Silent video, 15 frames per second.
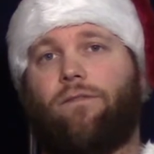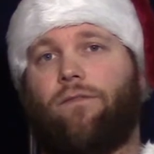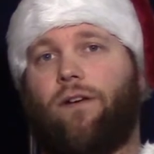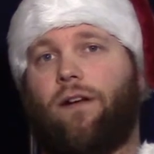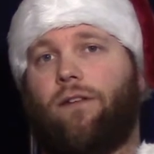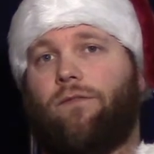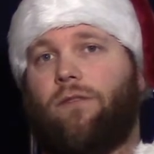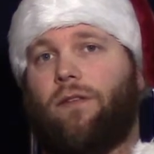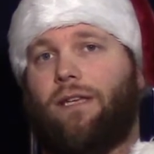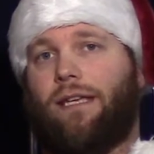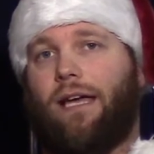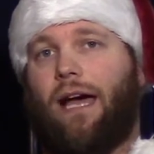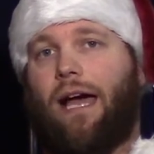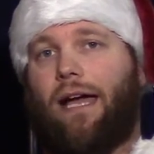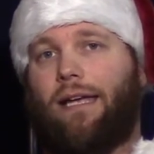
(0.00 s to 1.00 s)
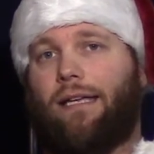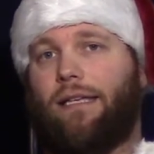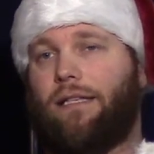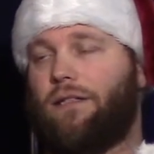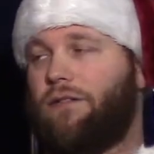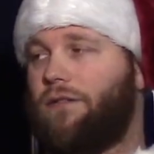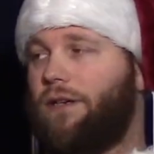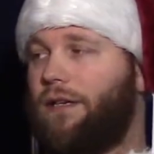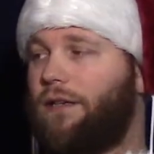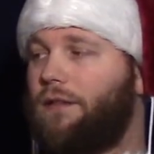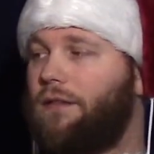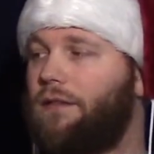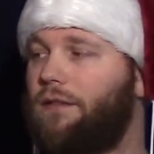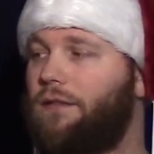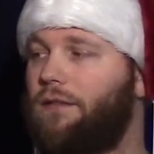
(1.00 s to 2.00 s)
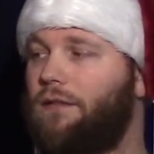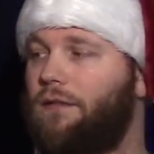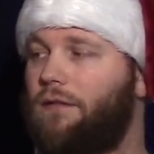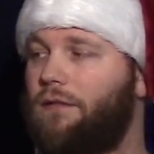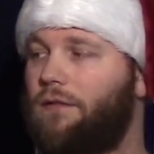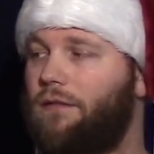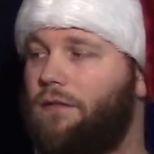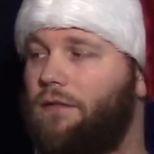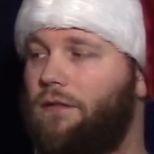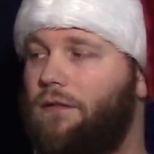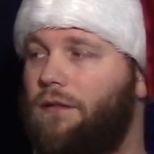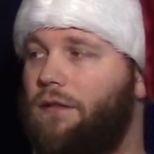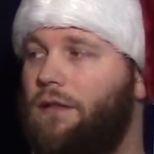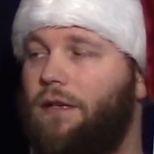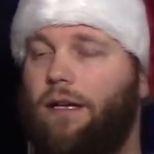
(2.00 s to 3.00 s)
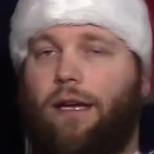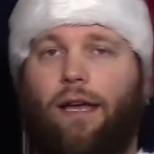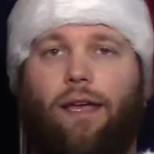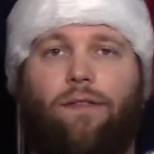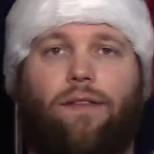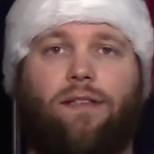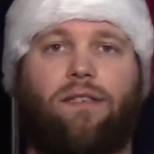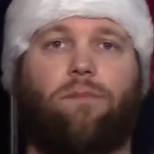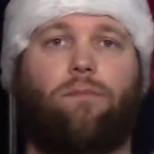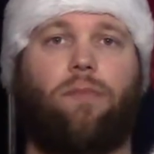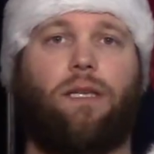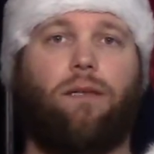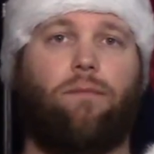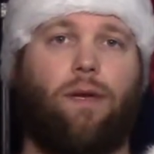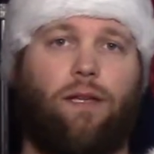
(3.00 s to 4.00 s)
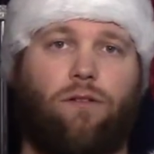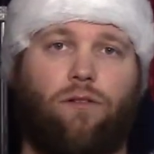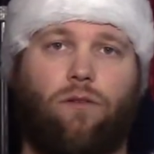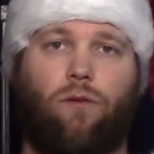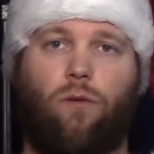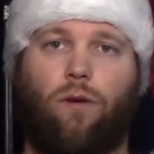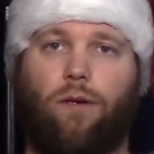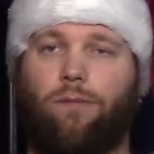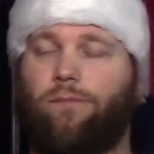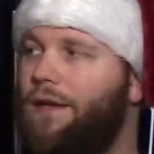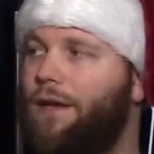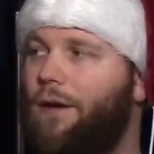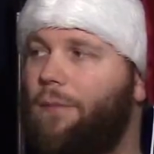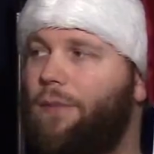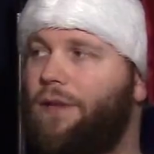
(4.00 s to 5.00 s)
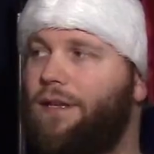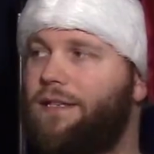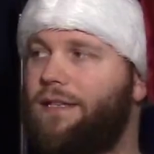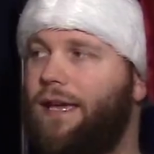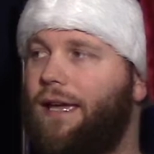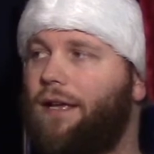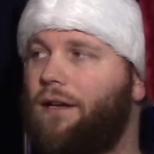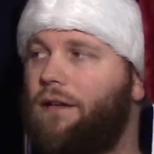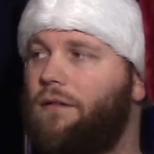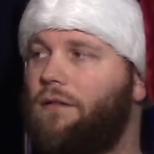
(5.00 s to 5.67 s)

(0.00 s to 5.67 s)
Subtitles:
fret of the high E string. And that's a B major chord. Now it plays that